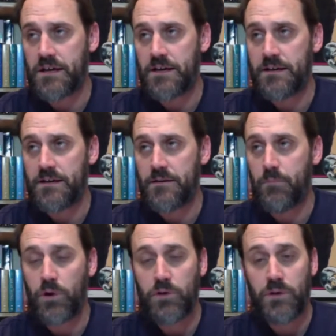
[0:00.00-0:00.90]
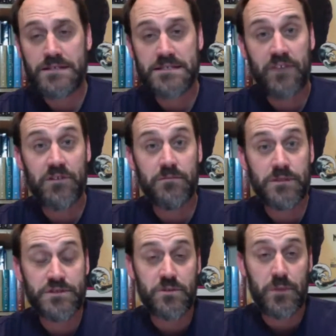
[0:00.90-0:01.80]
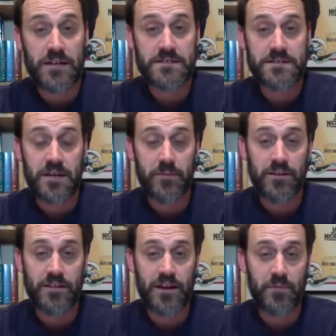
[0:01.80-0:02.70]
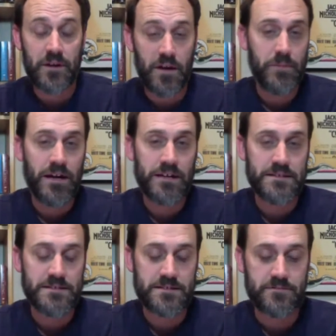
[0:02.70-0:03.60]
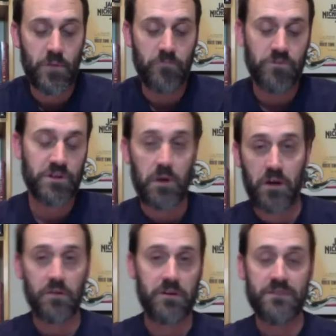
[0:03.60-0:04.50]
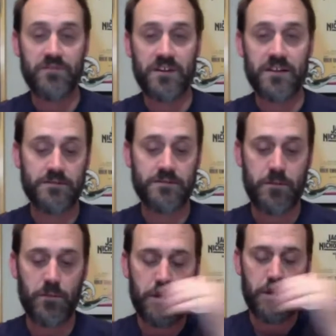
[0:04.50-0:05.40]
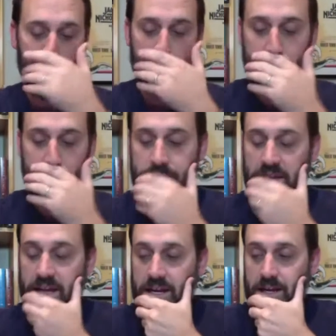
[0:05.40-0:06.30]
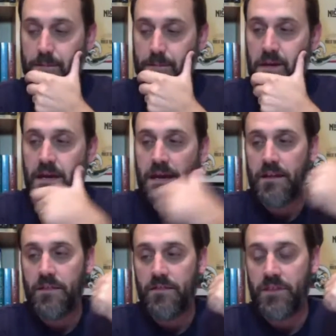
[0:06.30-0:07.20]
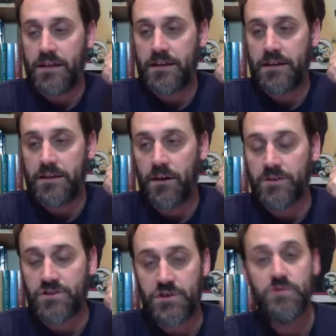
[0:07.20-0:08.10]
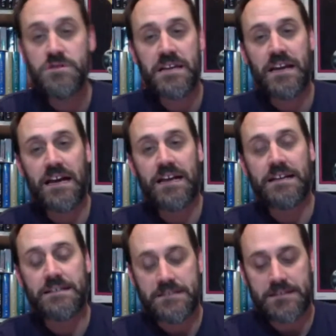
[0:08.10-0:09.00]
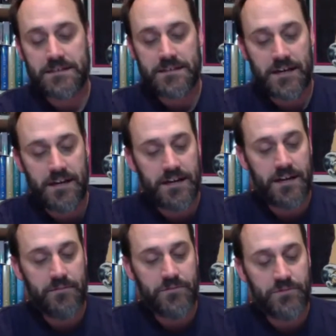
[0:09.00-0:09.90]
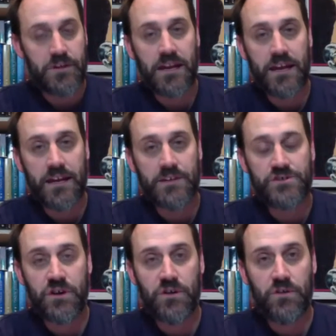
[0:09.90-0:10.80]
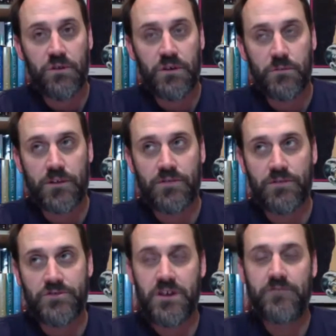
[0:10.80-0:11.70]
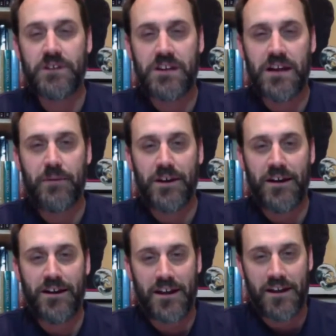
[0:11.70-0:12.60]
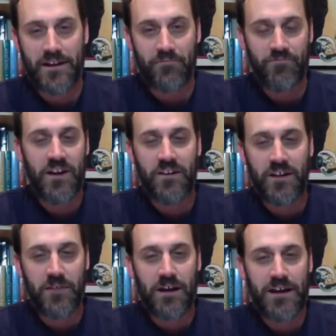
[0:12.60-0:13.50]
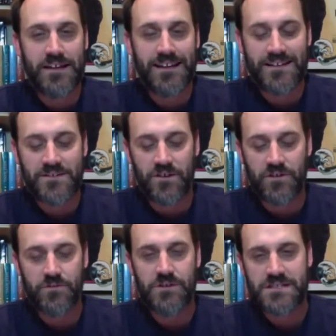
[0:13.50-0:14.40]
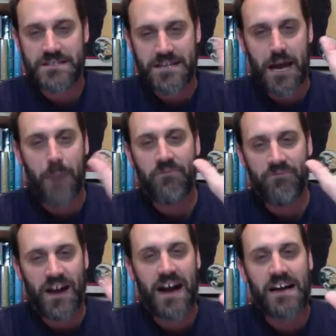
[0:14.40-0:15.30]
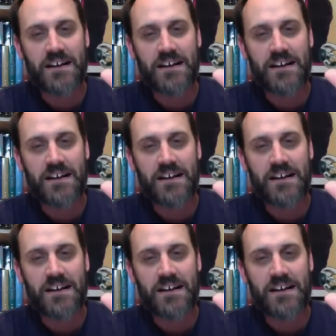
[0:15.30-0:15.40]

Boy Who Had Seven mystery boxes coming that I'm going to unbox hopefully tomorrow evening somewhere. Then on Tuesday night, I am doing a show with Jeffrey Comic-Con and Fire Guy Ryan. It is our newest top 5.